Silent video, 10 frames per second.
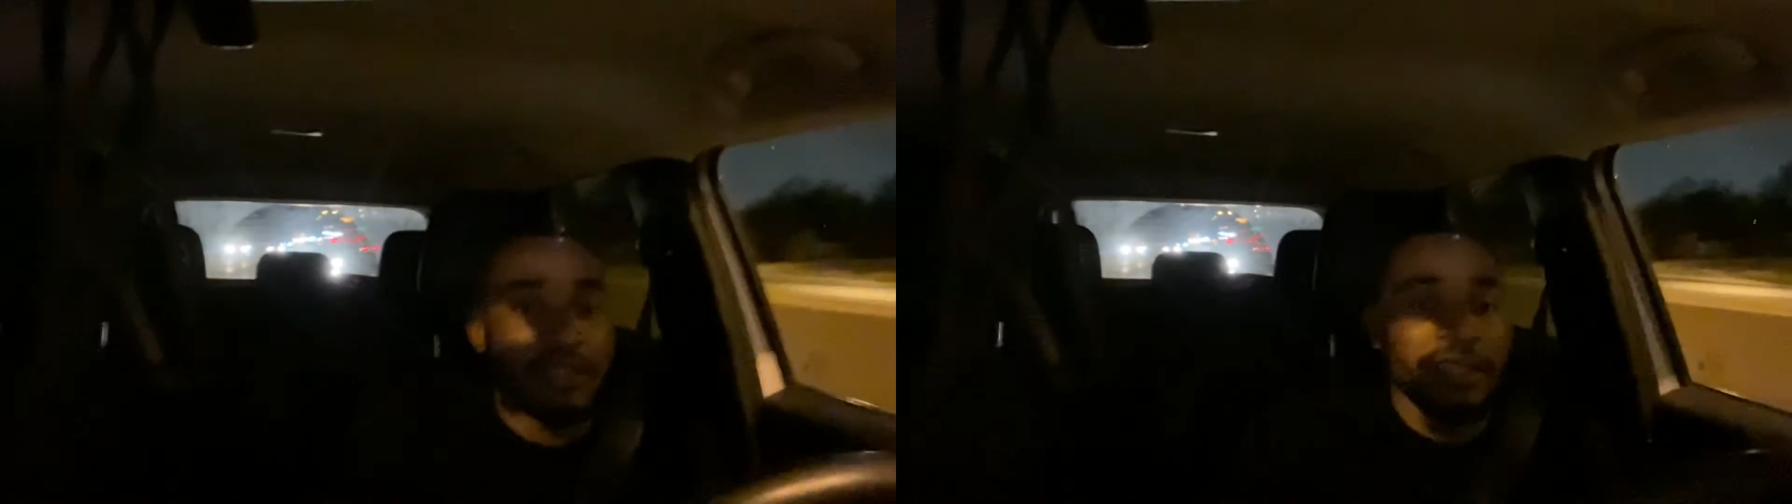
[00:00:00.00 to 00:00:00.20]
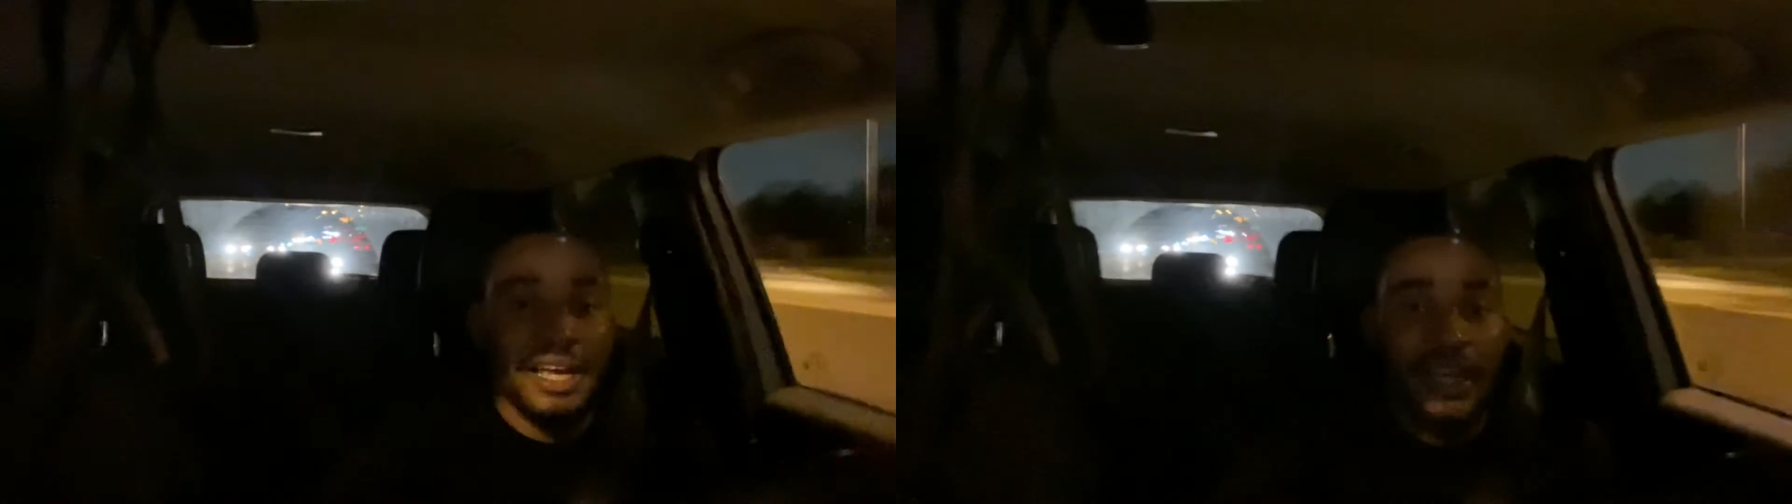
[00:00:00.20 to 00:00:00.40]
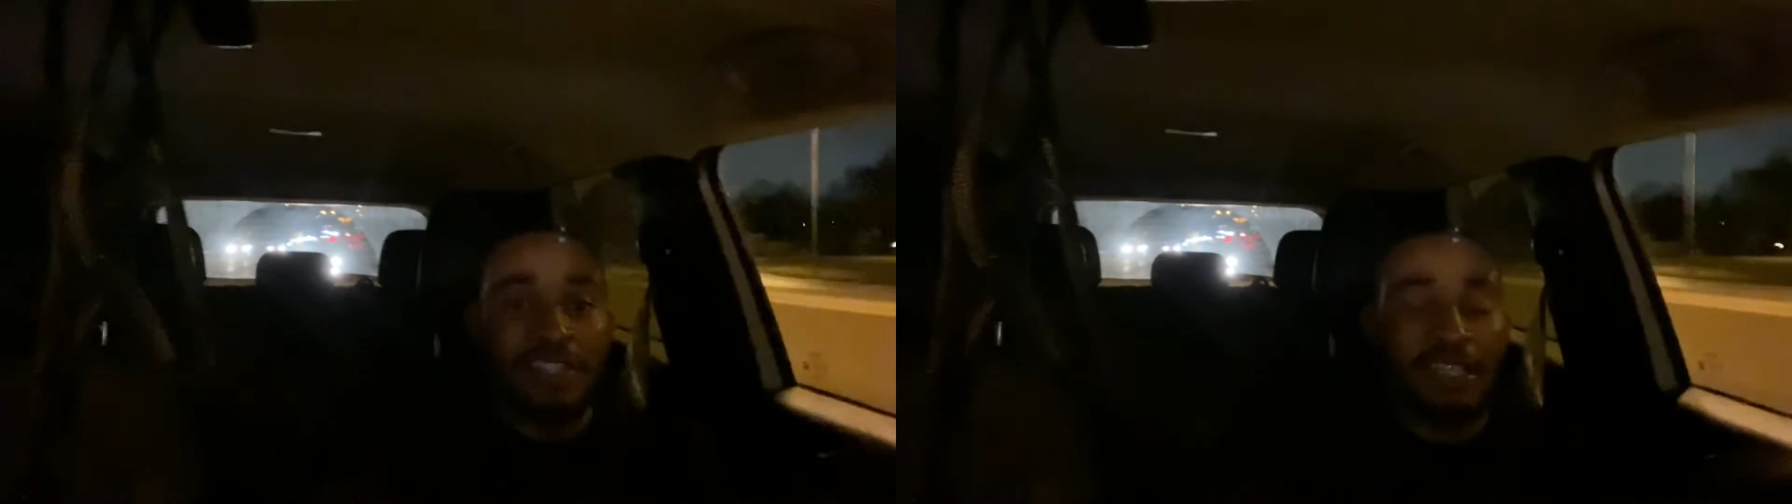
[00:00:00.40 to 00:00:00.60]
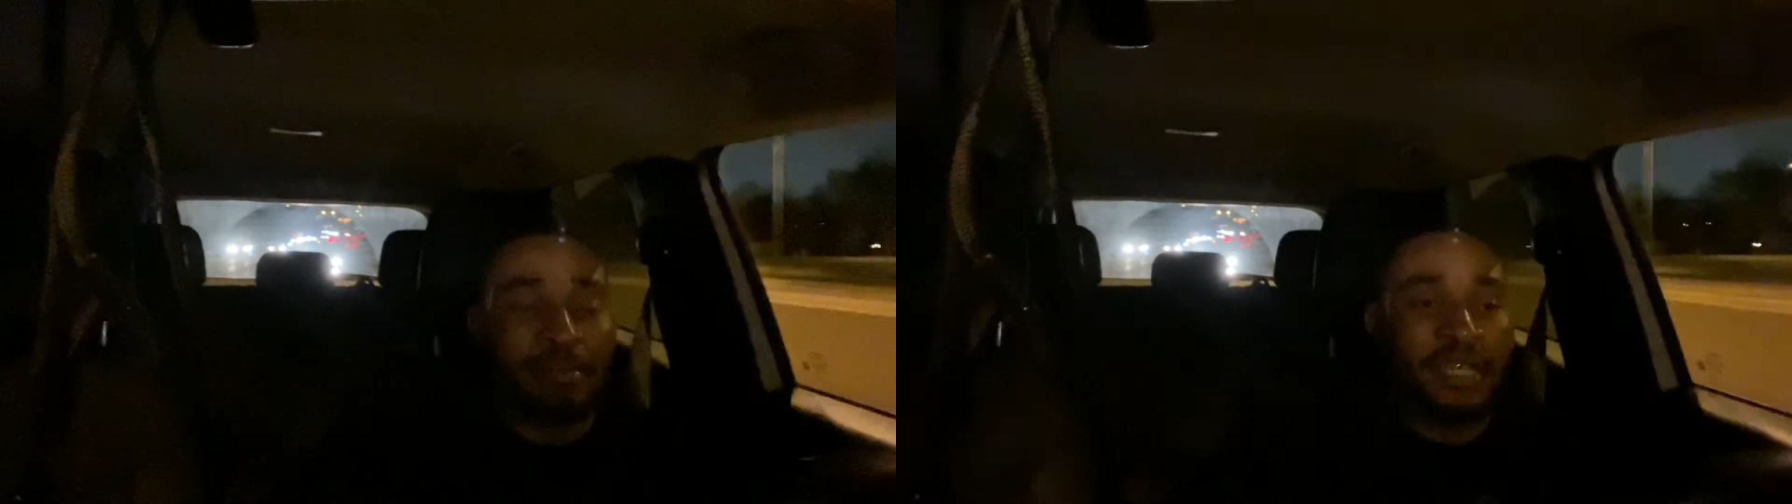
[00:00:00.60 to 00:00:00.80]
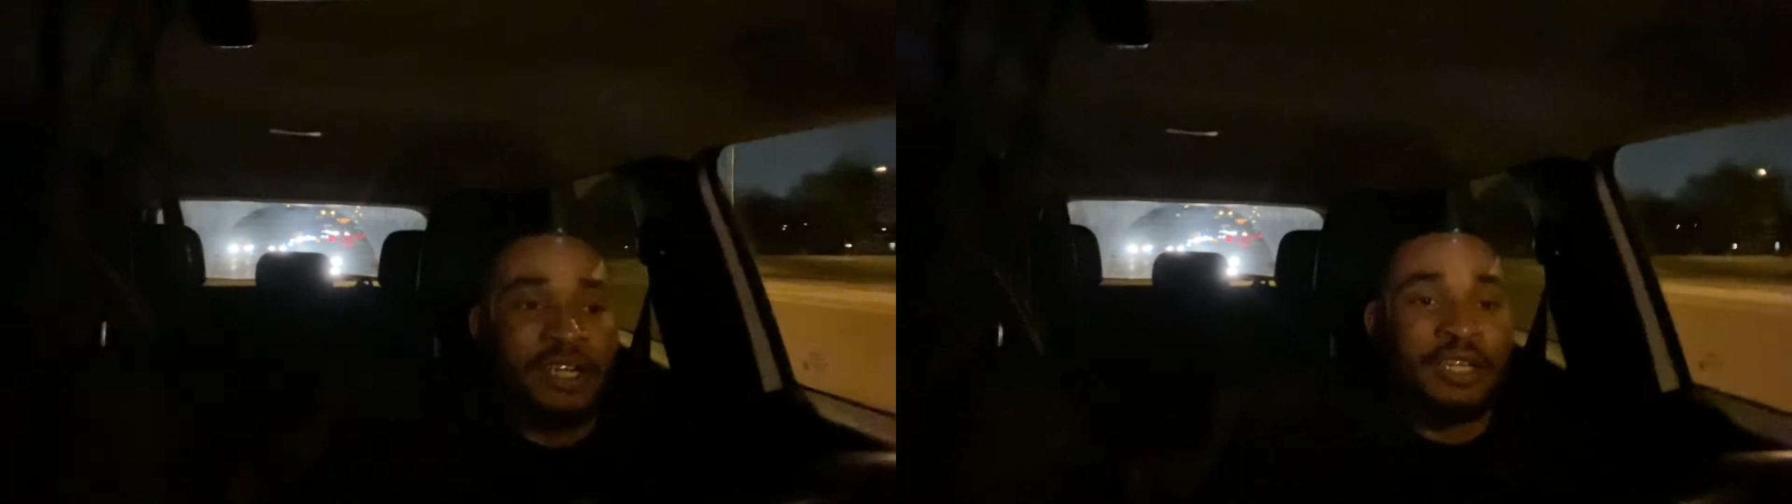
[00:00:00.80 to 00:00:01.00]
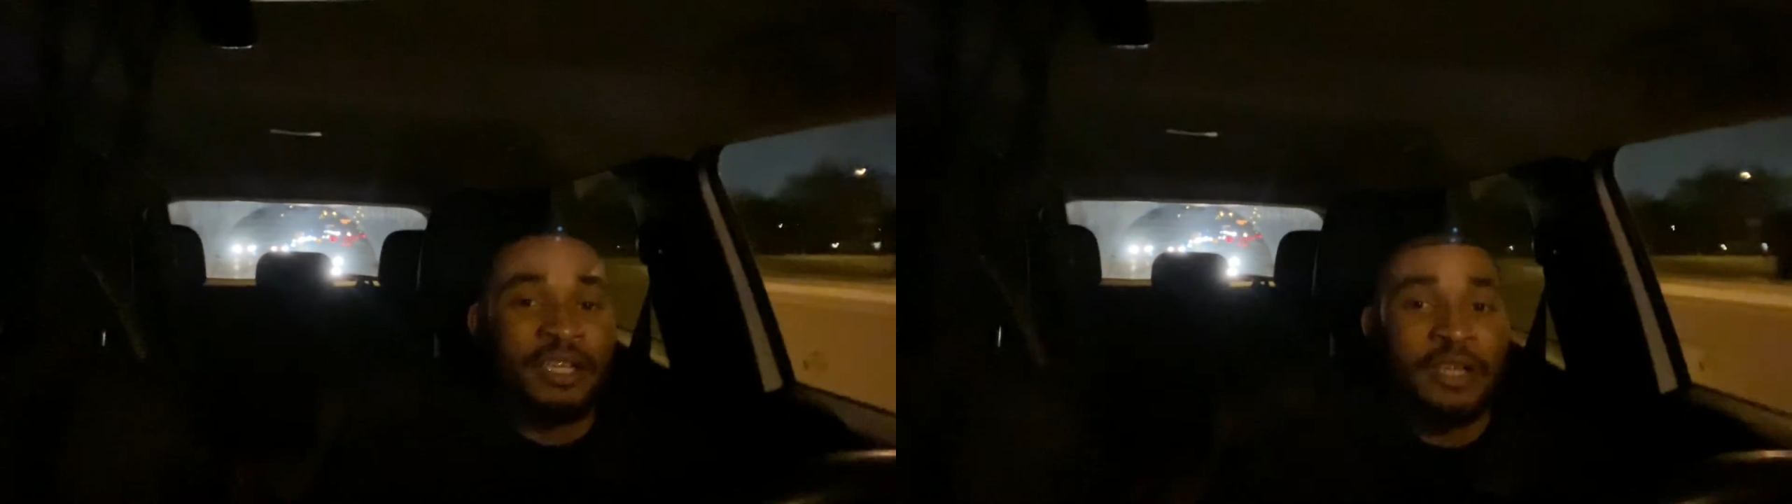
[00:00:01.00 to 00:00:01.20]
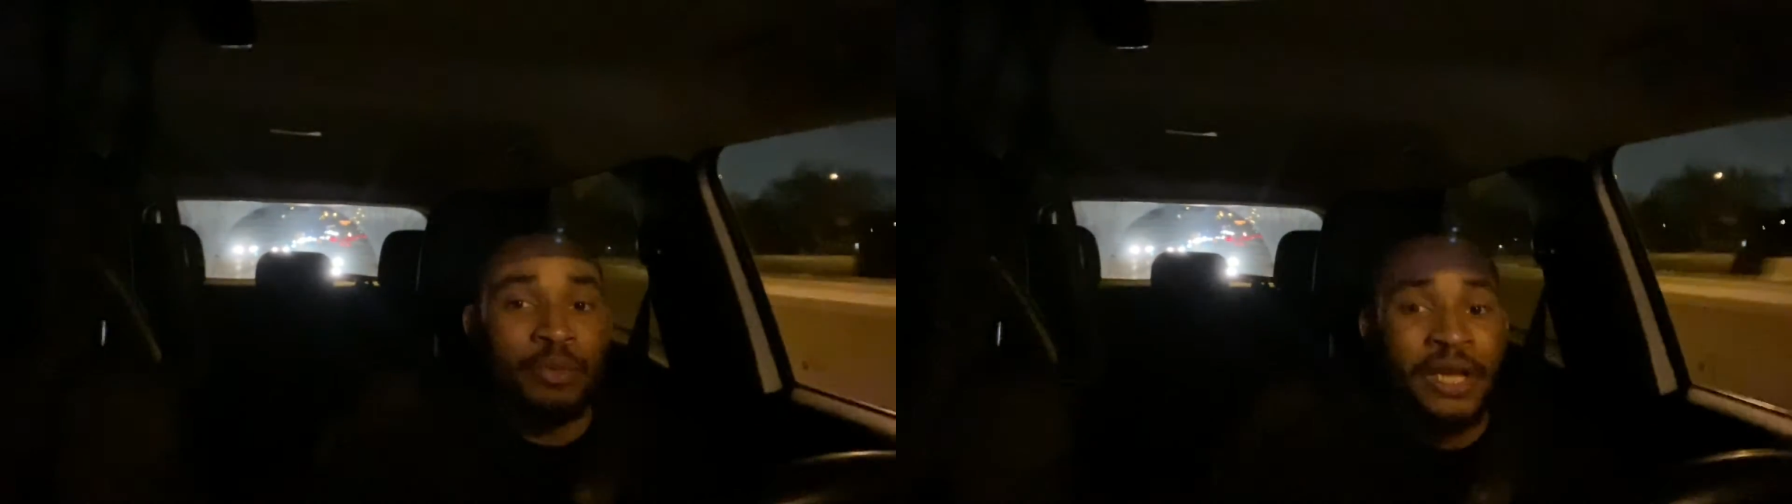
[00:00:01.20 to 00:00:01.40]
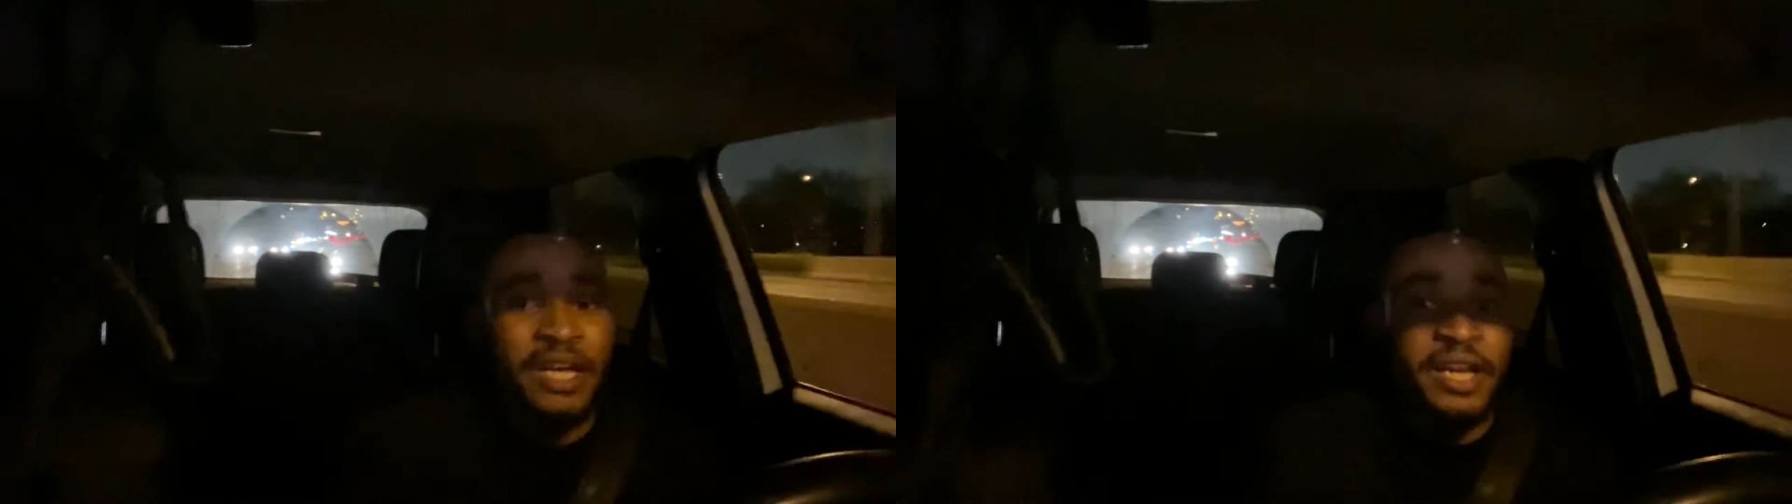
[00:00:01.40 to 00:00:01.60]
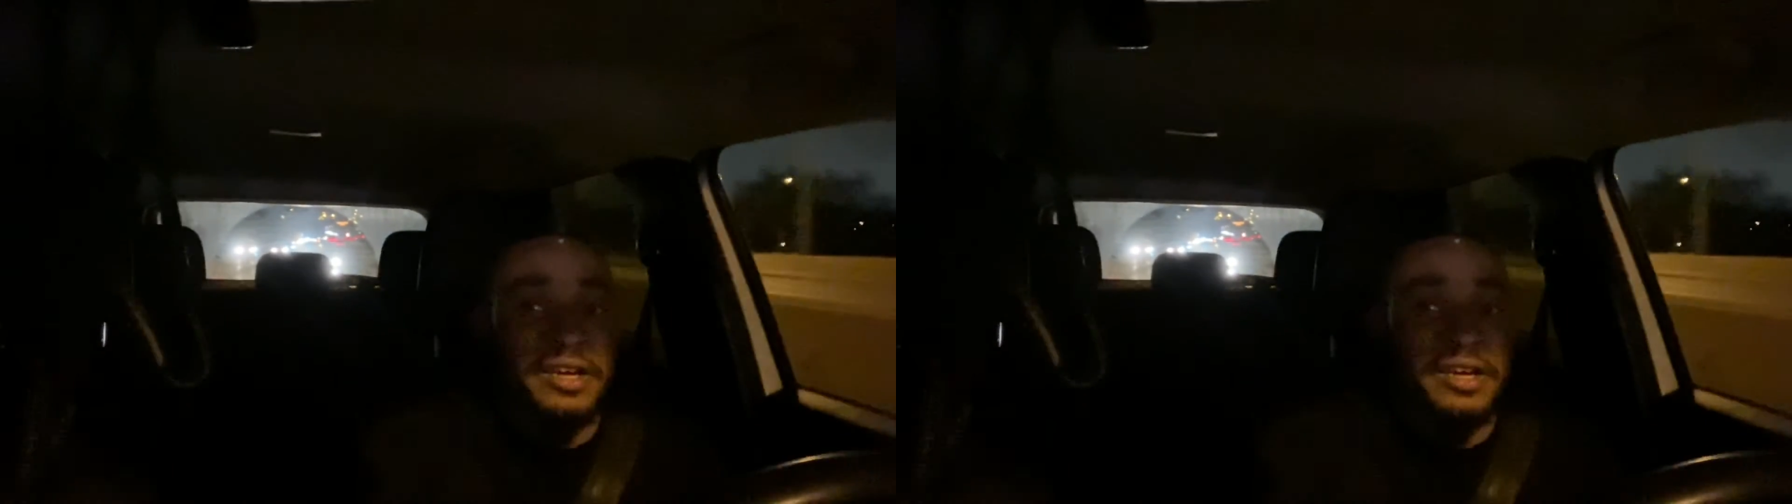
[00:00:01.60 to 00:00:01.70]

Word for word: they had sent me a uh, well, they had